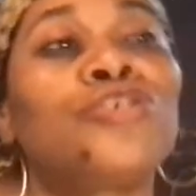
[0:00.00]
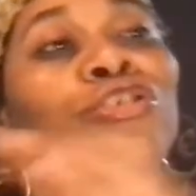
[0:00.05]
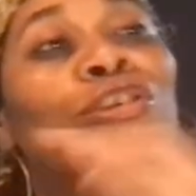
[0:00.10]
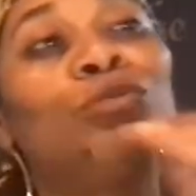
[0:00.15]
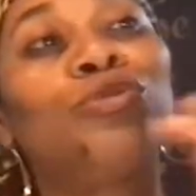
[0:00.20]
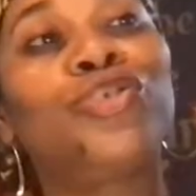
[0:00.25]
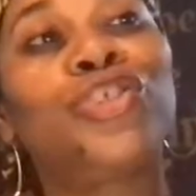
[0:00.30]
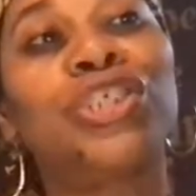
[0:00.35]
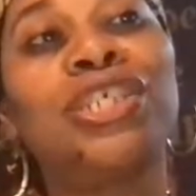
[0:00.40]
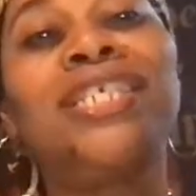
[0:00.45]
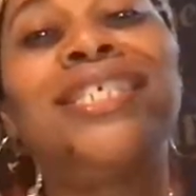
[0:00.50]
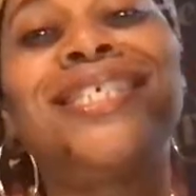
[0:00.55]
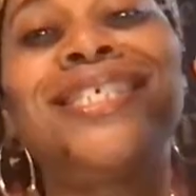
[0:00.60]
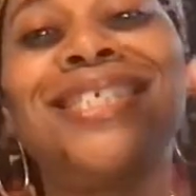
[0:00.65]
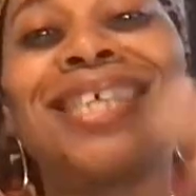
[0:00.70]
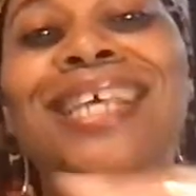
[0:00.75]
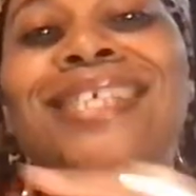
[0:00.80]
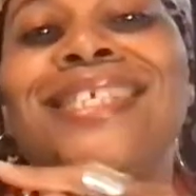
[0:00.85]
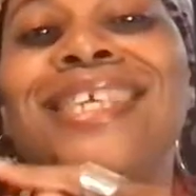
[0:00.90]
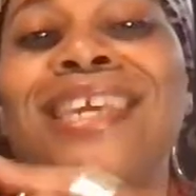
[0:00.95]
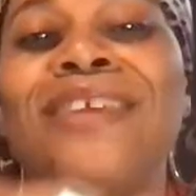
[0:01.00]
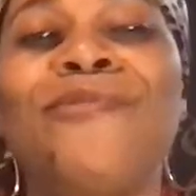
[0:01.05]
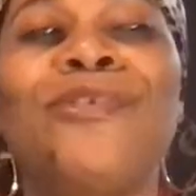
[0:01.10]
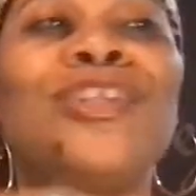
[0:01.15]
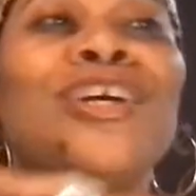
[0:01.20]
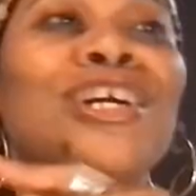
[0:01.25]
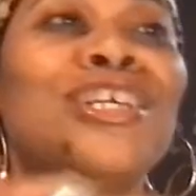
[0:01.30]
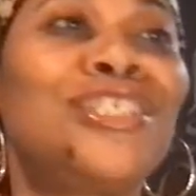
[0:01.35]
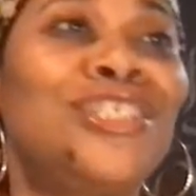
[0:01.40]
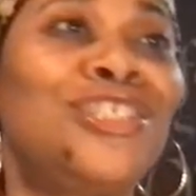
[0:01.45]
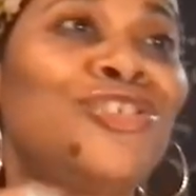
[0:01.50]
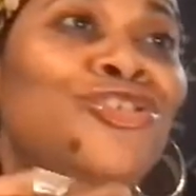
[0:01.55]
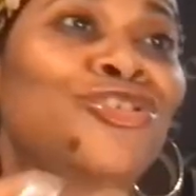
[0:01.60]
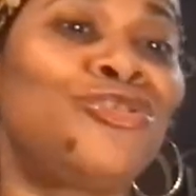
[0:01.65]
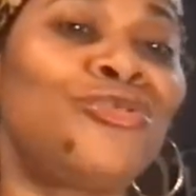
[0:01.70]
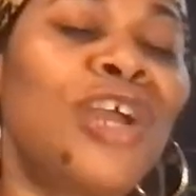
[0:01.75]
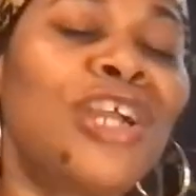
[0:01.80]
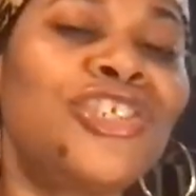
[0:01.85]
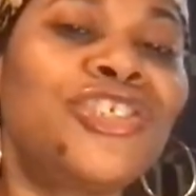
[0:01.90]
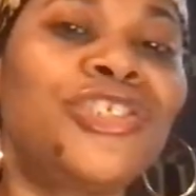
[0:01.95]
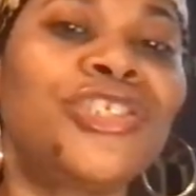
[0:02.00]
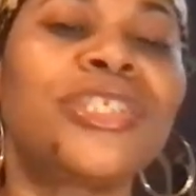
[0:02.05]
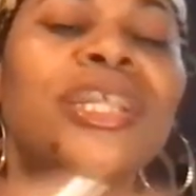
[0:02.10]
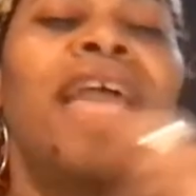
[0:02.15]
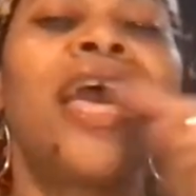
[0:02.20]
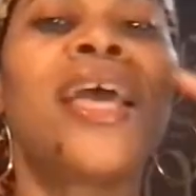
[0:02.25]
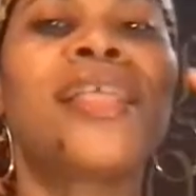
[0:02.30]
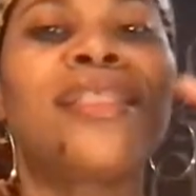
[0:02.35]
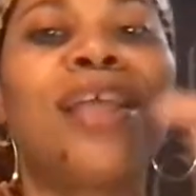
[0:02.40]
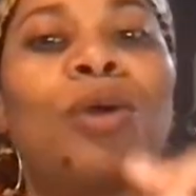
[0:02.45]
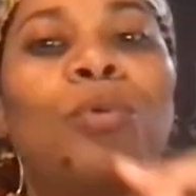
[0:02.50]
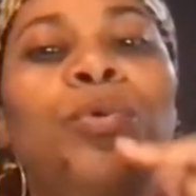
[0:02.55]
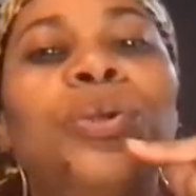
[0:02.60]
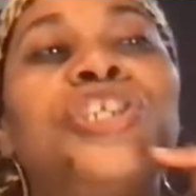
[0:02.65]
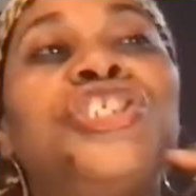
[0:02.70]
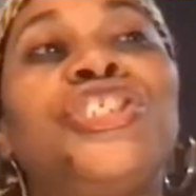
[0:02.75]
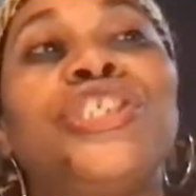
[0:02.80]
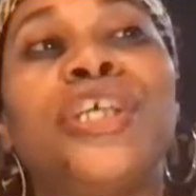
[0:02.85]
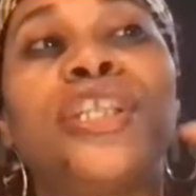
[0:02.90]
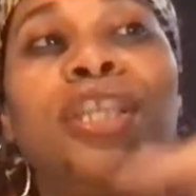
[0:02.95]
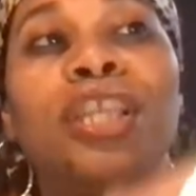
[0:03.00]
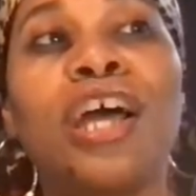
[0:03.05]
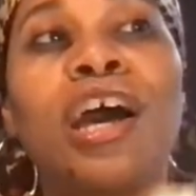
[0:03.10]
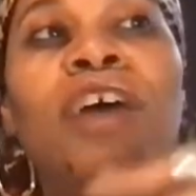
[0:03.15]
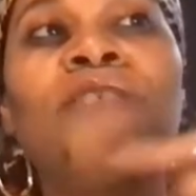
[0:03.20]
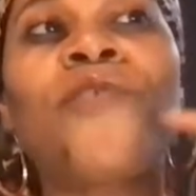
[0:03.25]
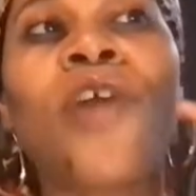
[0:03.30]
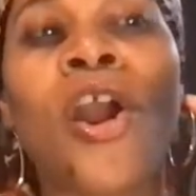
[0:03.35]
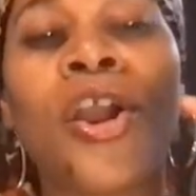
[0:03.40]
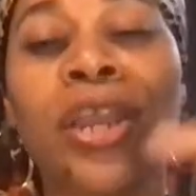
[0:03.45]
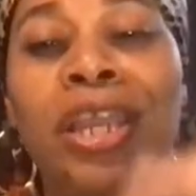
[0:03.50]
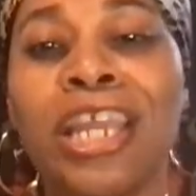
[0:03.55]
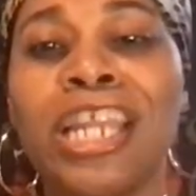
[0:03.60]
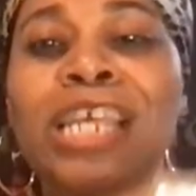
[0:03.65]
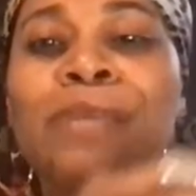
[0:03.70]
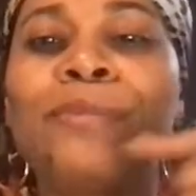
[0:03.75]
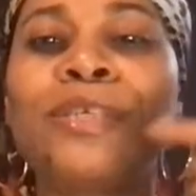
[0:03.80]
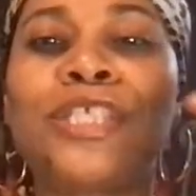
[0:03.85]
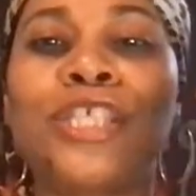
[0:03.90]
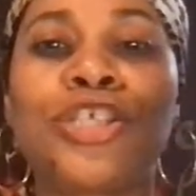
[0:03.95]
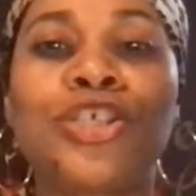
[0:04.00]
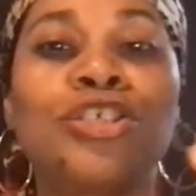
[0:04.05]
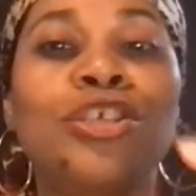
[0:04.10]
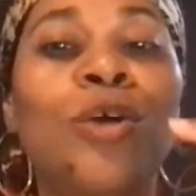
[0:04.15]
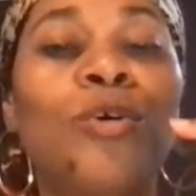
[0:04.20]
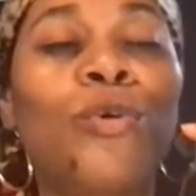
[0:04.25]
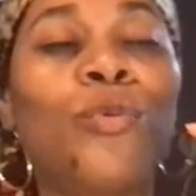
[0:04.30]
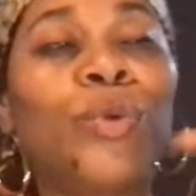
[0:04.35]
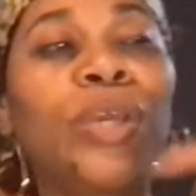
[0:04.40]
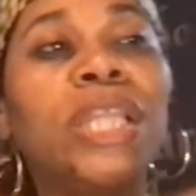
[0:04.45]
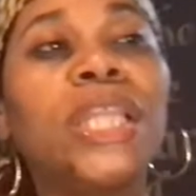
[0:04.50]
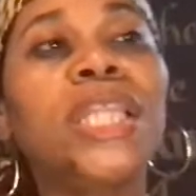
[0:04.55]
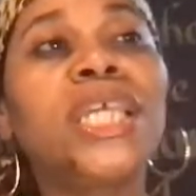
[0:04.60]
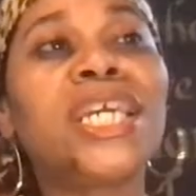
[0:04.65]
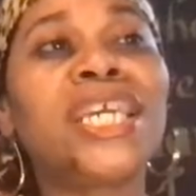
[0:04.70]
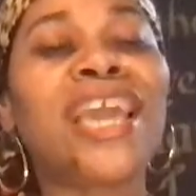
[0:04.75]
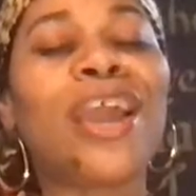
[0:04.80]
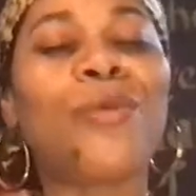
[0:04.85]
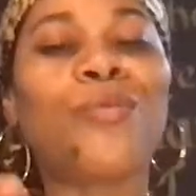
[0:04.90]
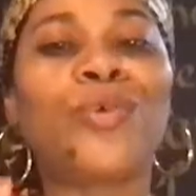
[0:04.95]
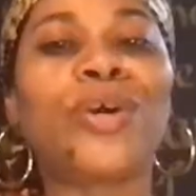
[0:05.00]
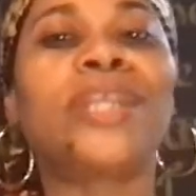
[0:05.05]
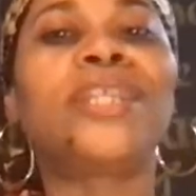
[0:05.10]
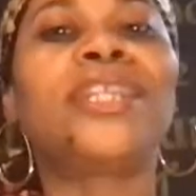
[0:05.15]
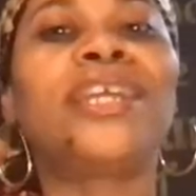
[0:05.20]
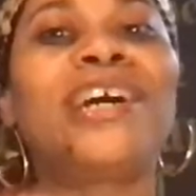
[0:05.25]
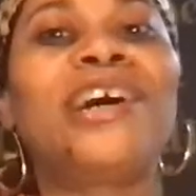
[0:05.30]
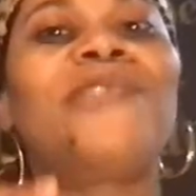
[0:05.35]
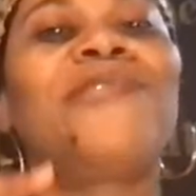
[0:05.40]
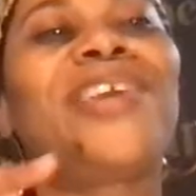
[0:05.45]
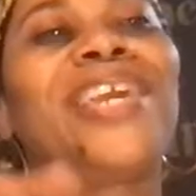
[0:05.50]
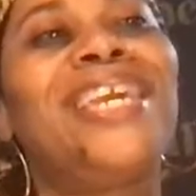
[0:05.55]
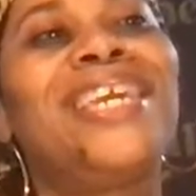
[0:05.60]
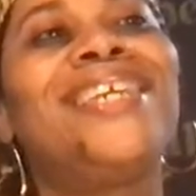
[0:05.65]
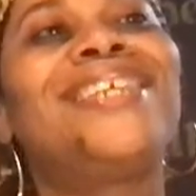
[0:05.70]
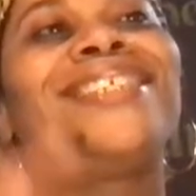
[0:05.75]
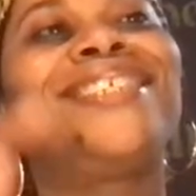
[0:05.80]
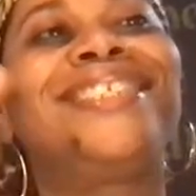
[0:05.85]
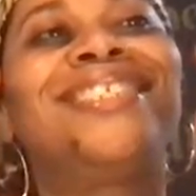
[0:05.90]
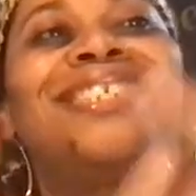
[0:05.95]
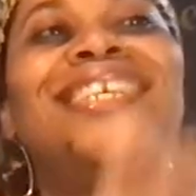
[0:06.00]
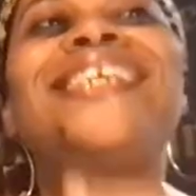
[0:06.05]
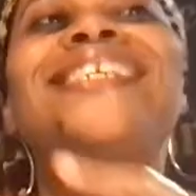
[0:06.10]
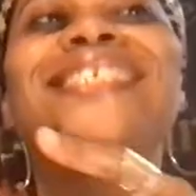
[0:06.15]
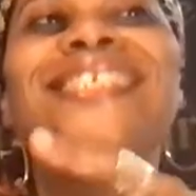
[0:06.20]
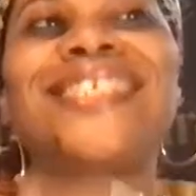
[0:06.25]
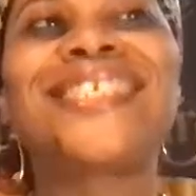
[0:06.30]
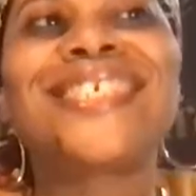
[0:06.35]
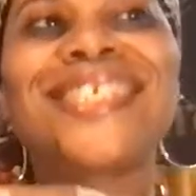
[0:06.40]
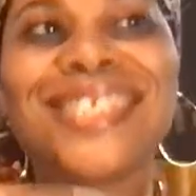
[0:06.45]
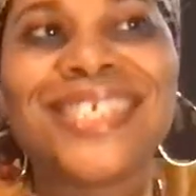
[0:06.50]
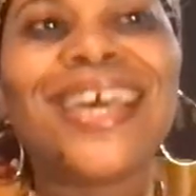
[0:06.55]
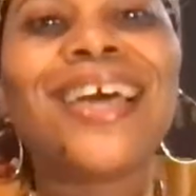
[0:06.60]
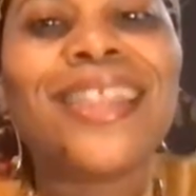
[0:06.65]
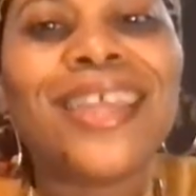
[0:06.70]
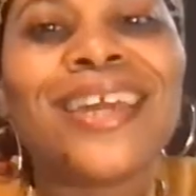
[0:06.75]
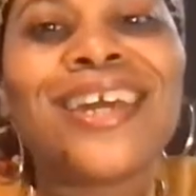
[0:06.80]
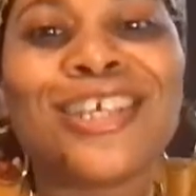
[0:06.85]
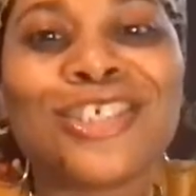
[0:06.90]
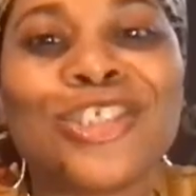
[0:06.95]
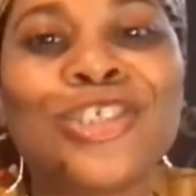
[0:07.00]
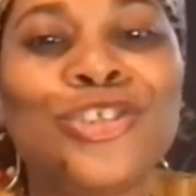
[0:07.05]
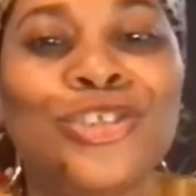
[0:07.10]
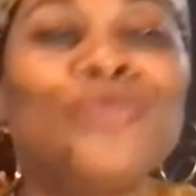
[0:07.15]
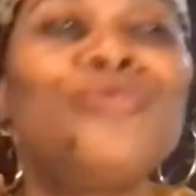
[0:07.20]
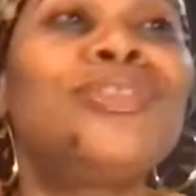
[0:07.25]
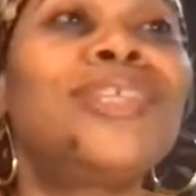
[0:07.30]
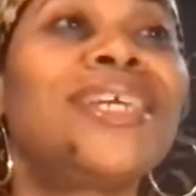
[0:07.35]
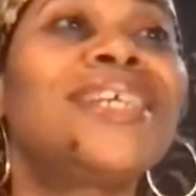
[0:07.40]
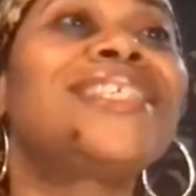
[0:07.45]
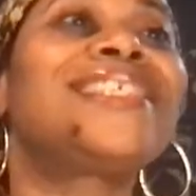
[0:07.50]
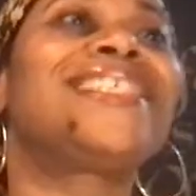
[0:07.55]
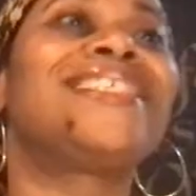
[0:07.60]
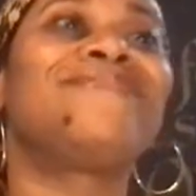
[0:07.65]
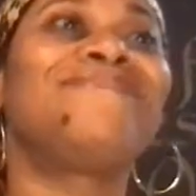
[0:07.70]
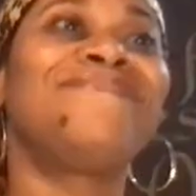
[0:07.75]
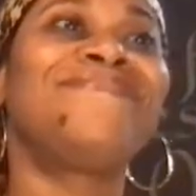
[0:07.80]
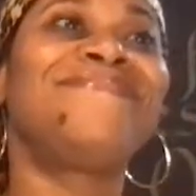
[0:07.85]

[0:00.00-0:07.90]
So Jesus has given us instruction that we should love our enemies. And so when we look at what love is, Jesus is telling us to do this.